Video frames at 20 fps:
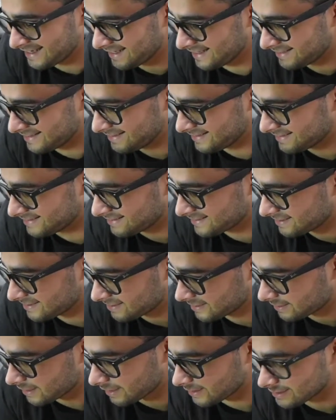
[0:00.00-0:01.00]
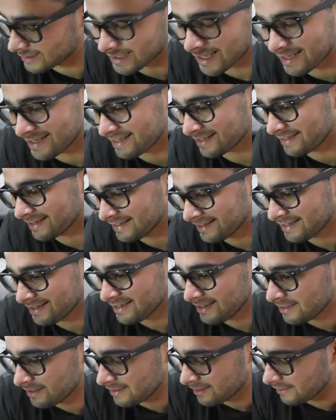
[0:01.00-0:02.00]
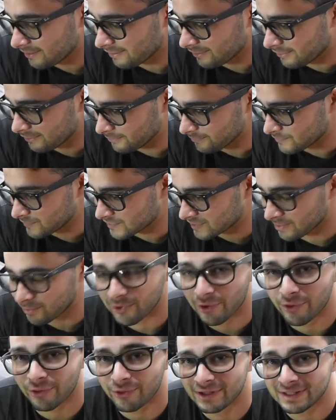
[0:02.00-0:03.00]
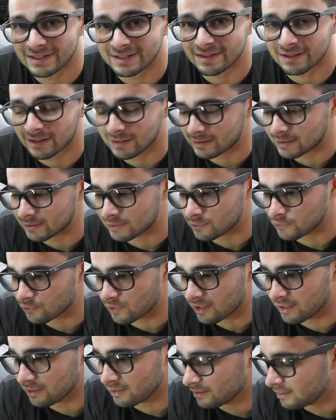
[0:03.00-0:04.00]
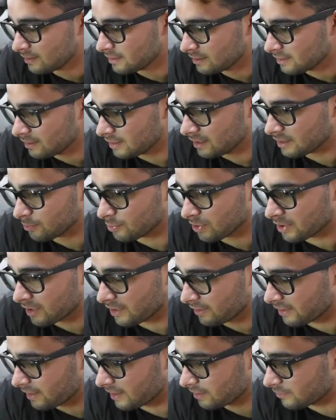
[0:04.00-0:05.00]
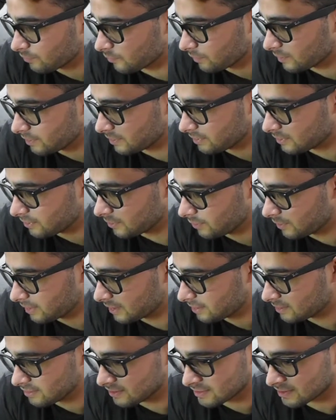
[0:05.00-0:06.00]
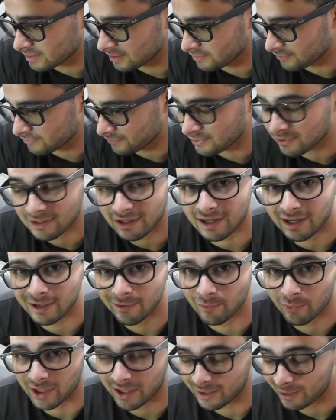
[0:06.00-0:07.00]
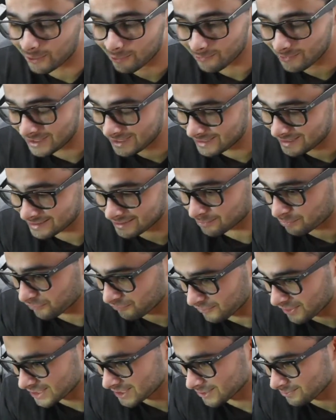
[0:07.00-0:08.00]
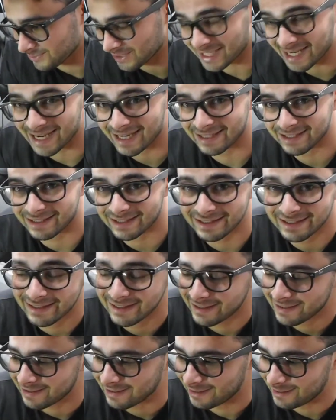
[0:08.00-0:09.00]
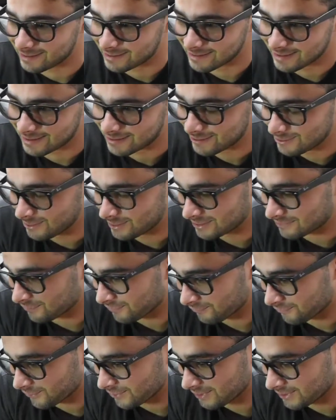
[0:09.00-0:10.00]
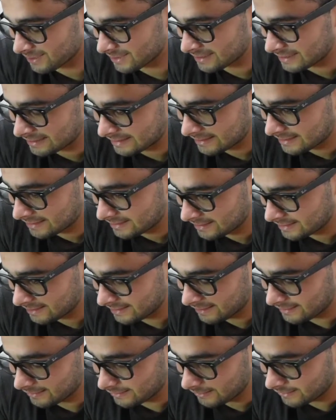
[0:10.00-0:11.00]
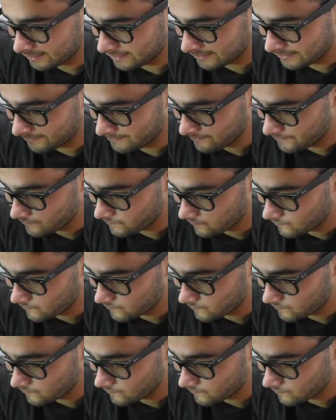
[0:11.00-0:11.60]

and kind of take um, some of the things that I did do right and apply that when you're doing it yourself. I'm by no means a professional mechanic. I just do this for fun. And um,